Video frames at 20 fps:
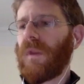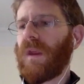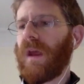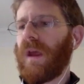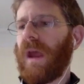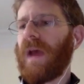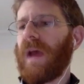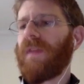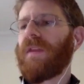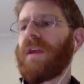
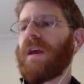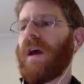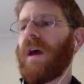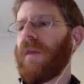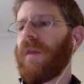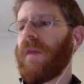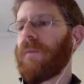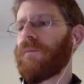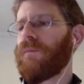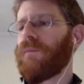
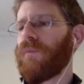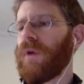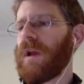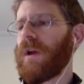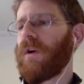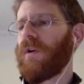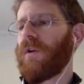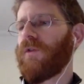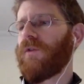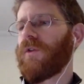the
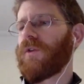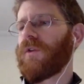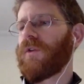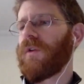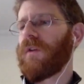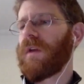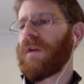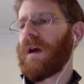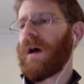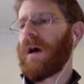precursor to
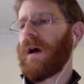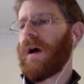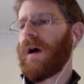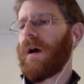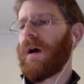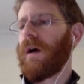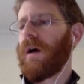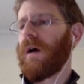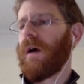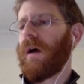the
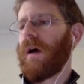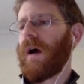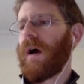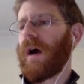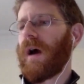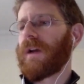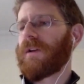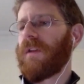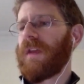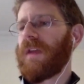
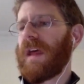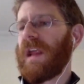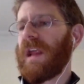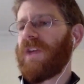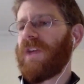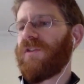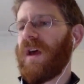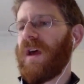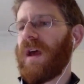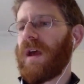
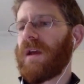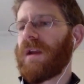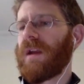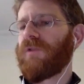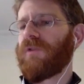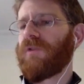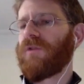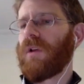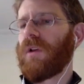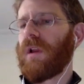NSA,
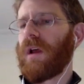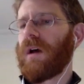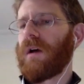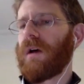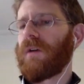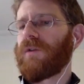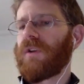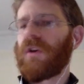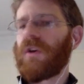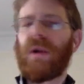
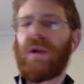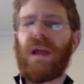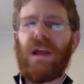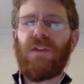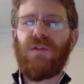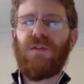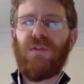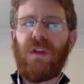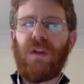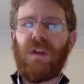National Security
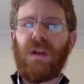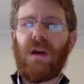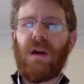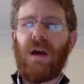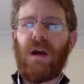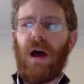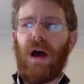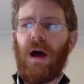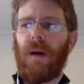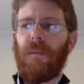Agency,
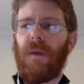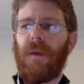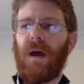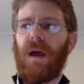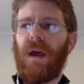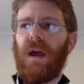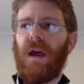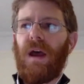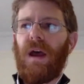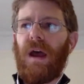
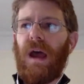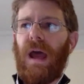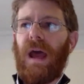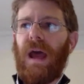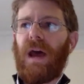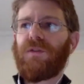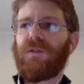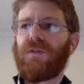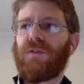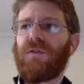
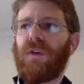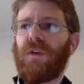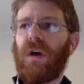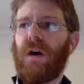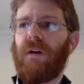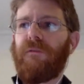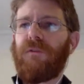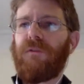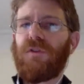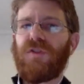asks
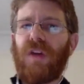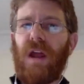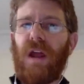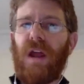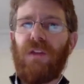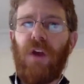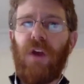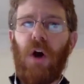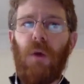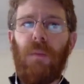for
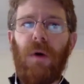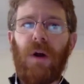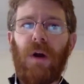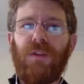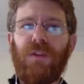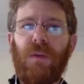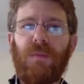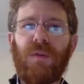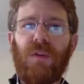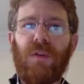Shannon's help on
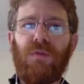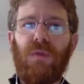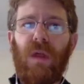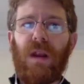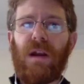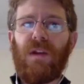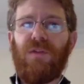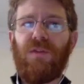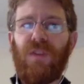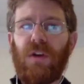subjects
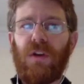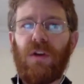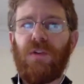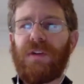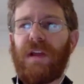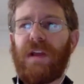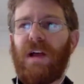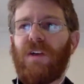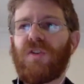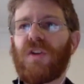related to signals
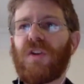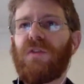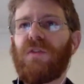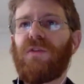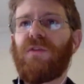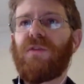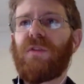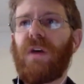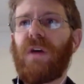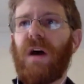
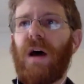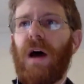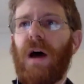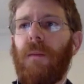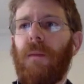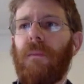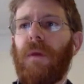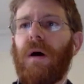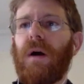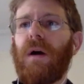intelligence.
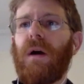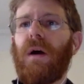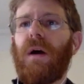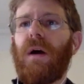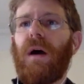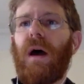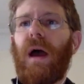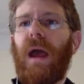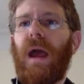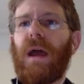
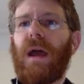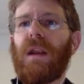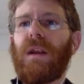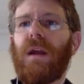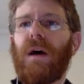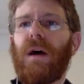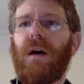And